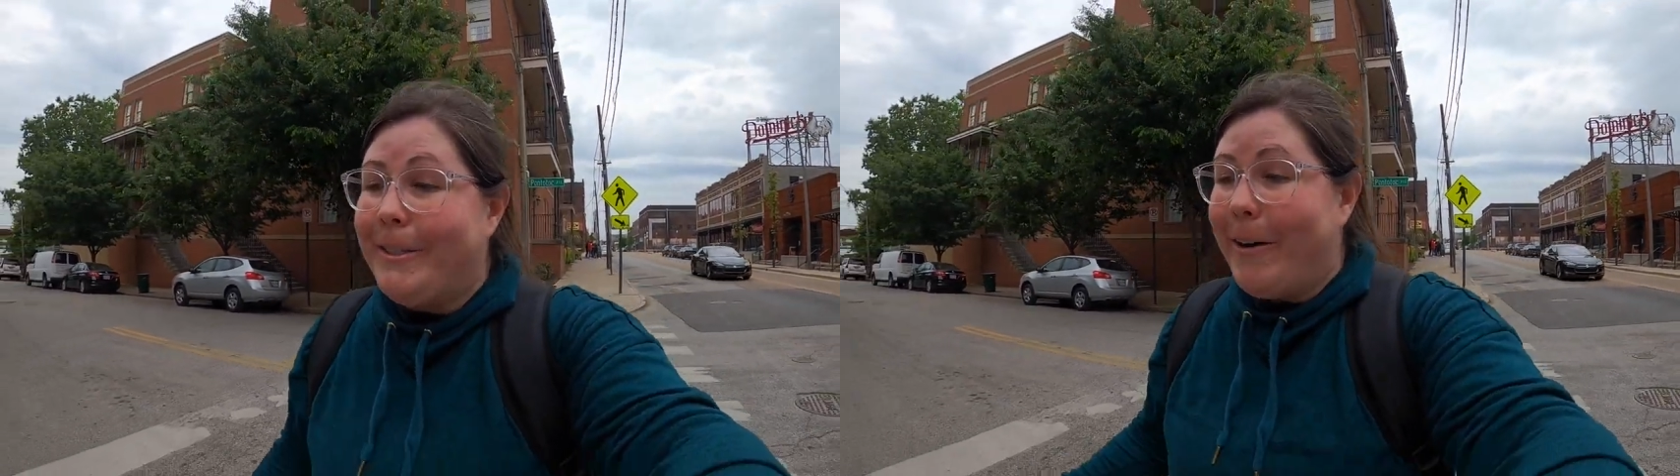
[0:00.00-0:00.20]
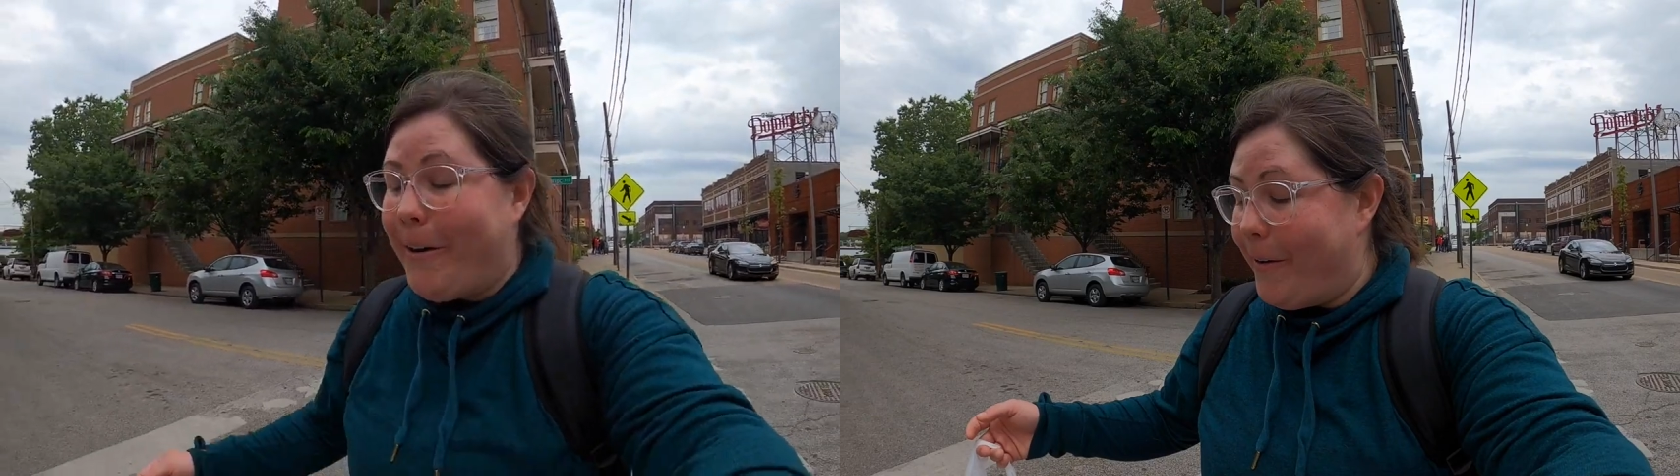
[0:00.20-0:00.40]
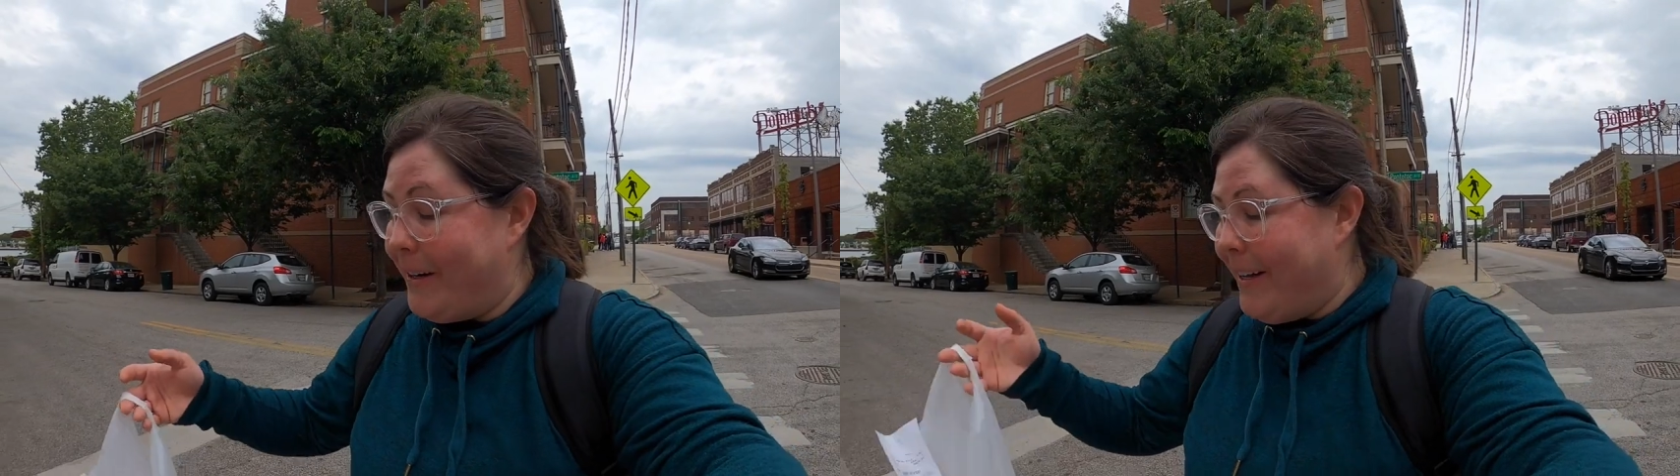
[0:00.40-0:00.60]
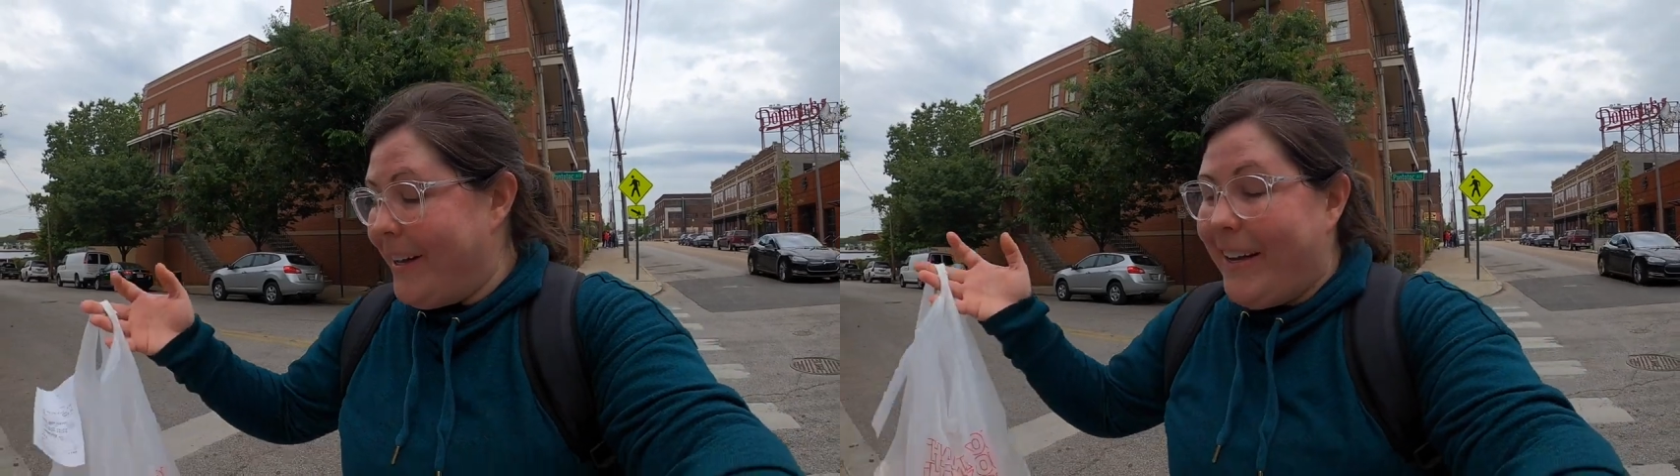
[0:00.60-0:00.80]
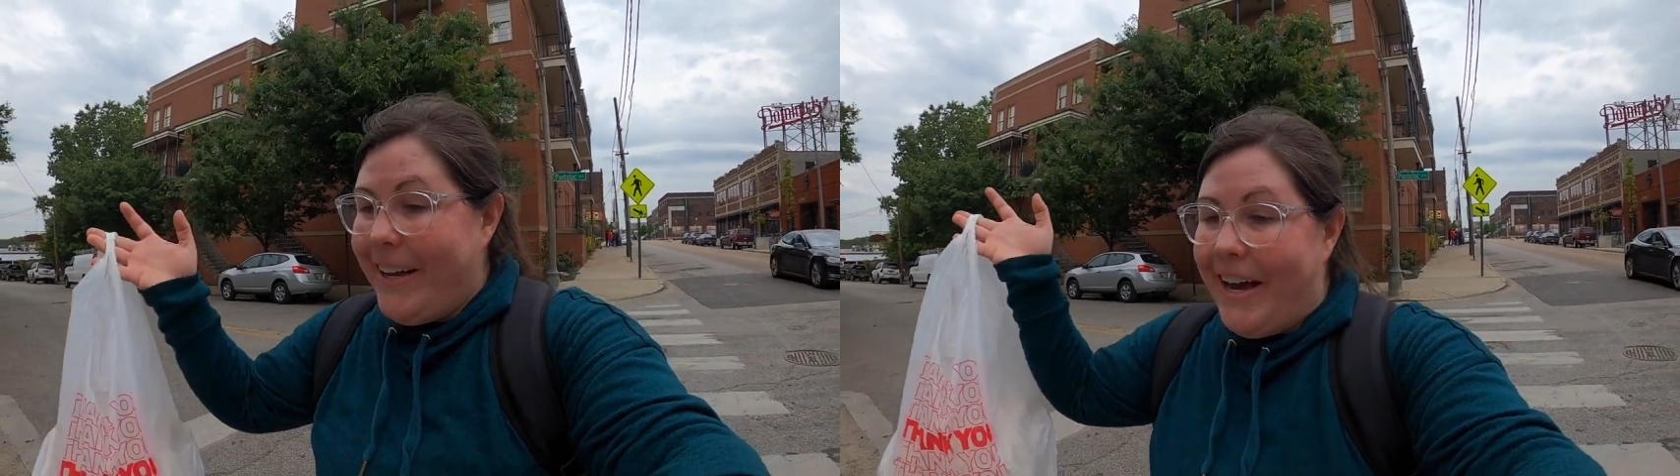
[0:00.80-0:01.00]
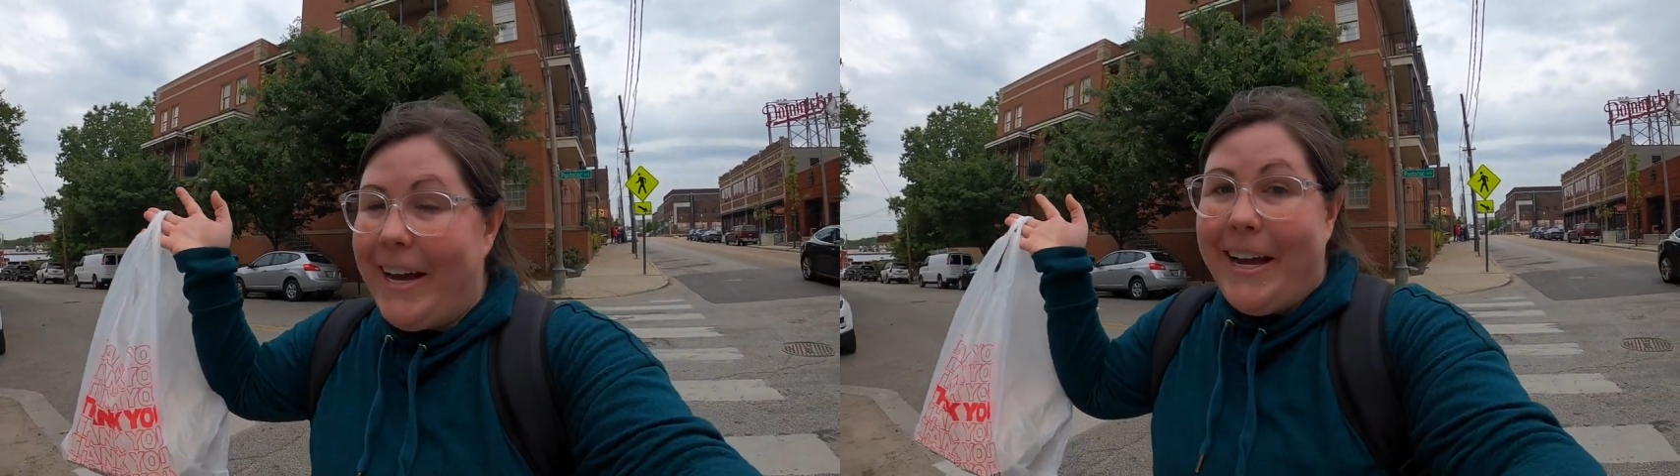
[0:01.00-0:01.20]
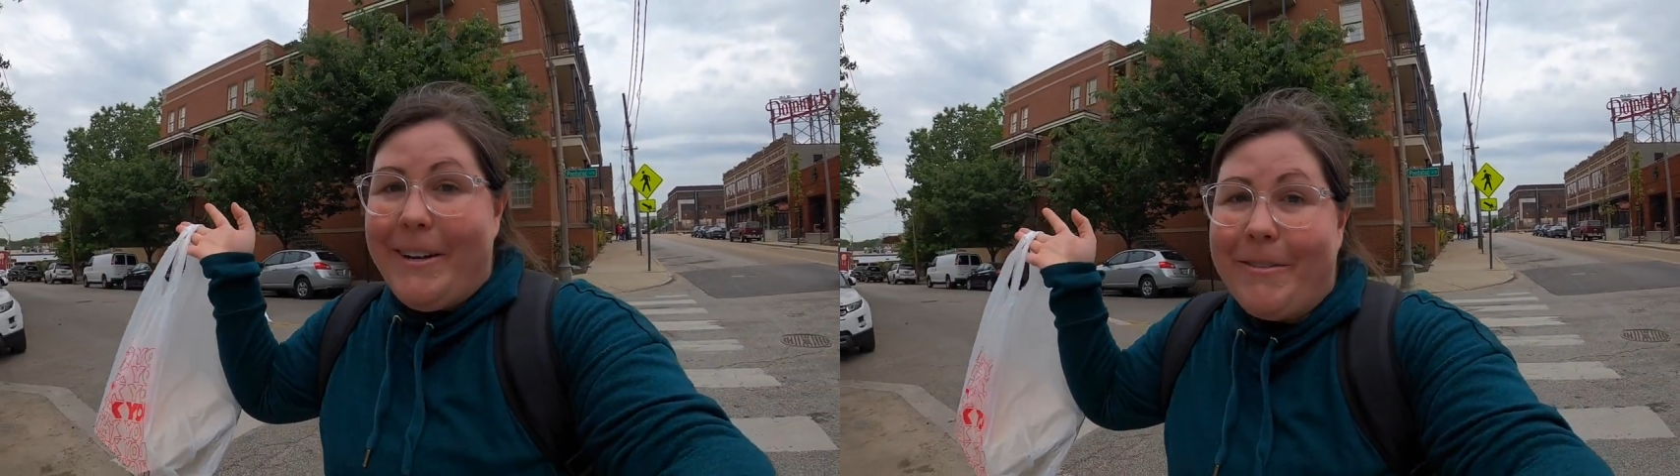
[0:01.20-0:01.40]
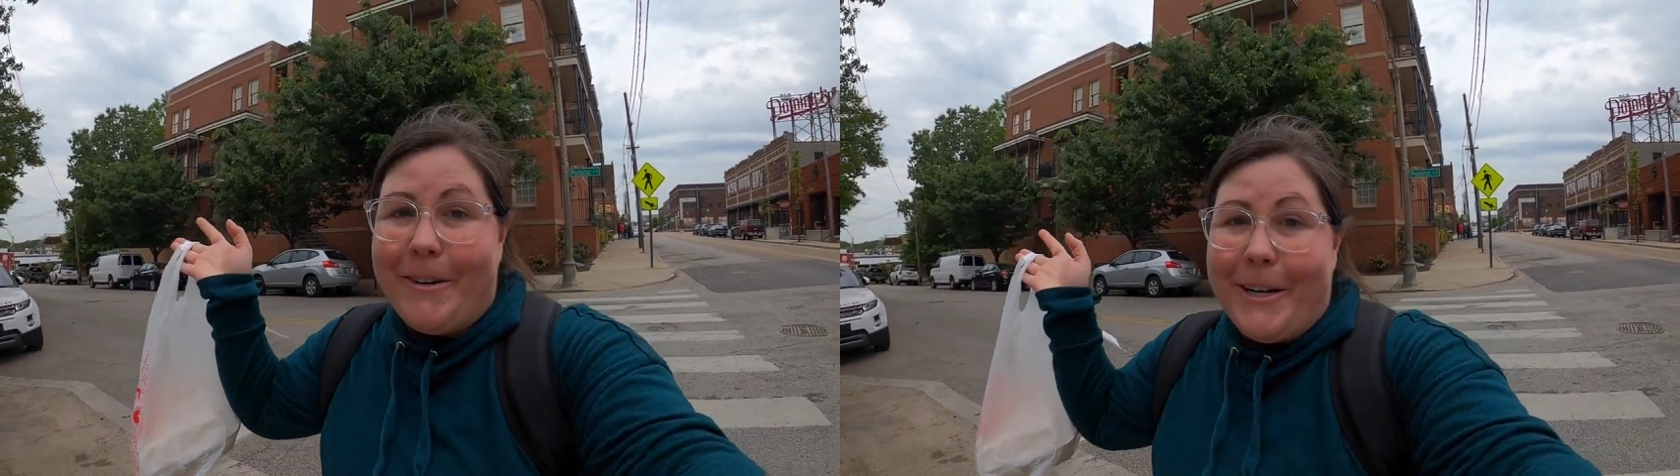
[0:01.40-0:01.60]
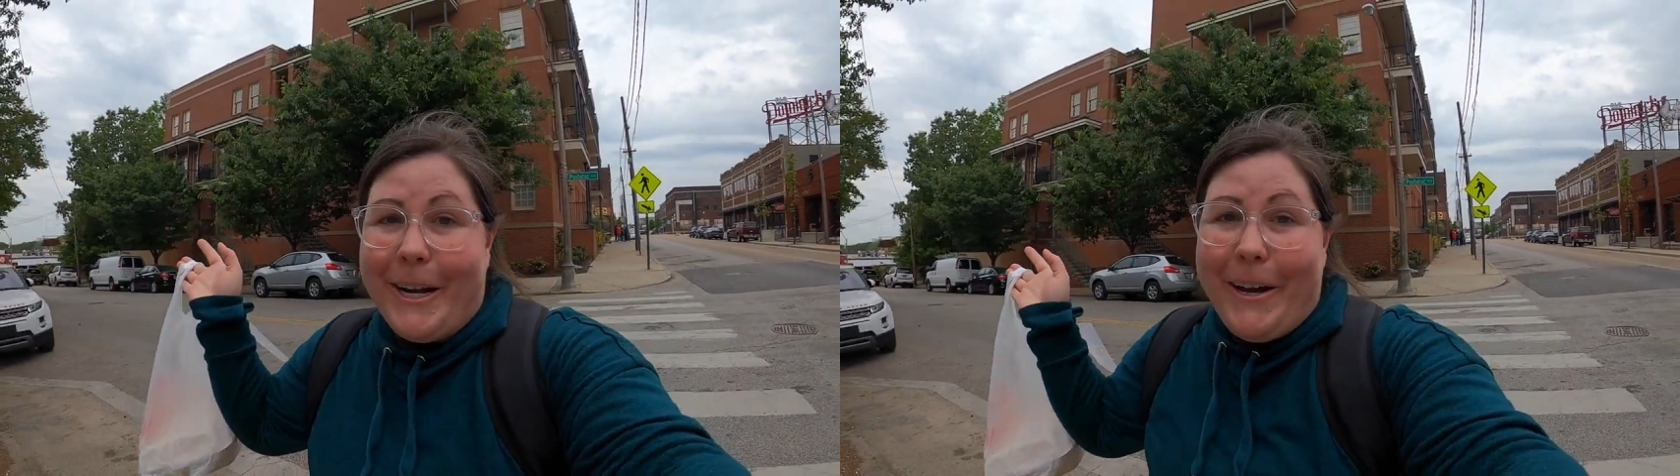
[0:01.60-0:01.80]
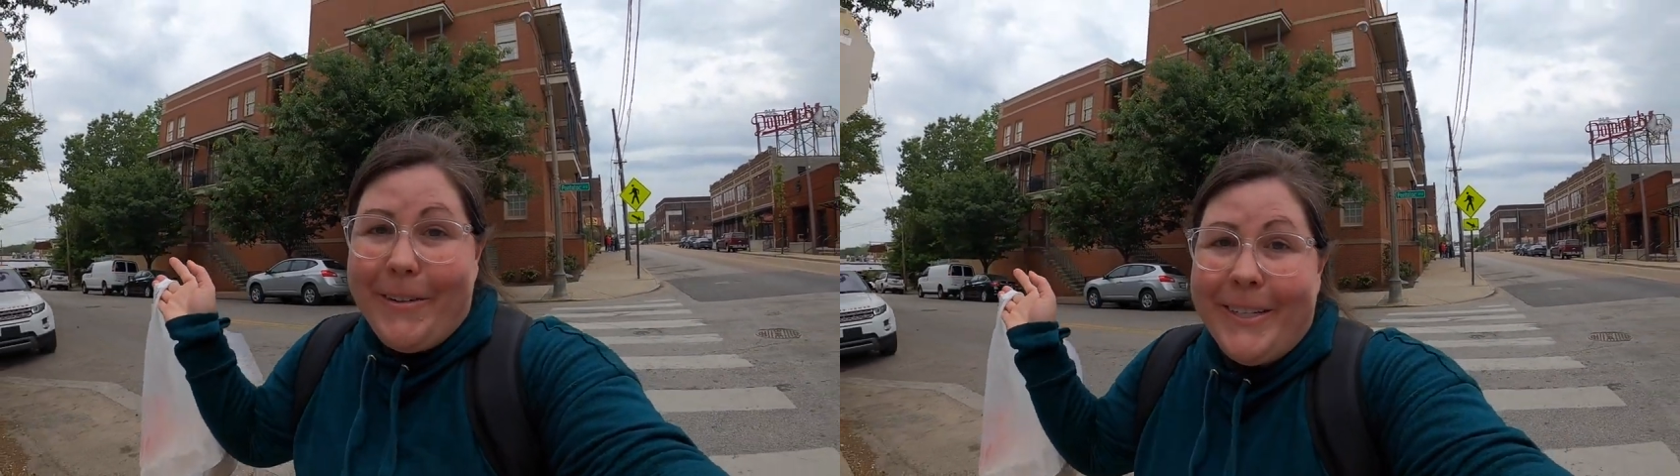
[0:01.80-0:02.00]
so I got an order to
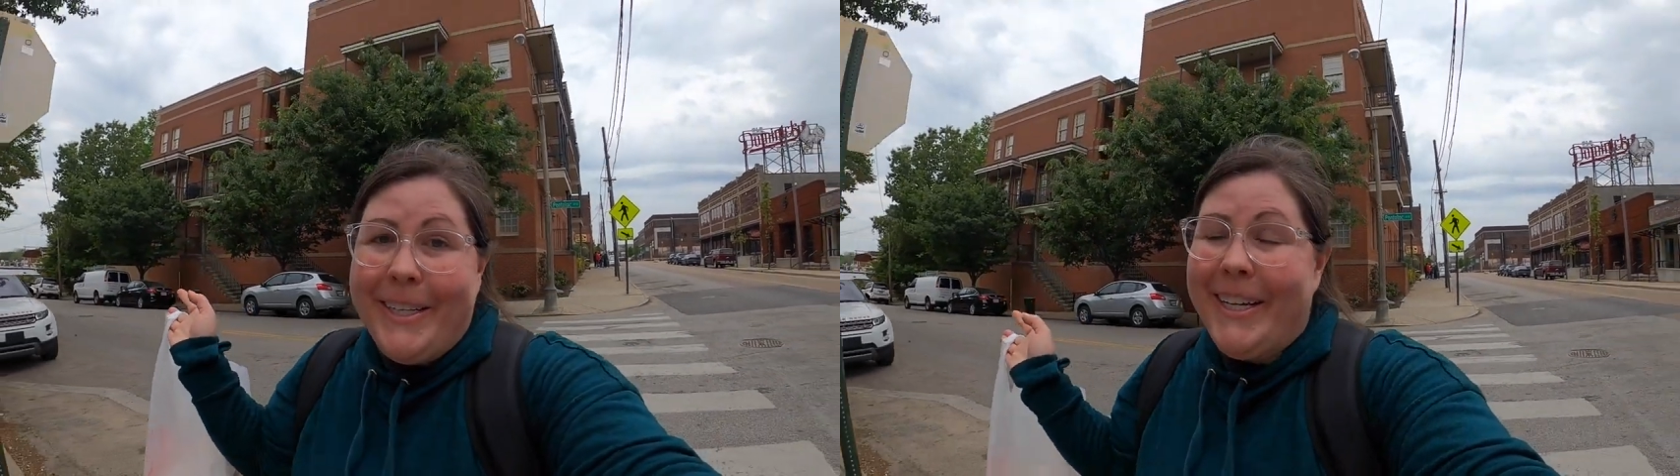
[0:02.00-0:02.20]
go.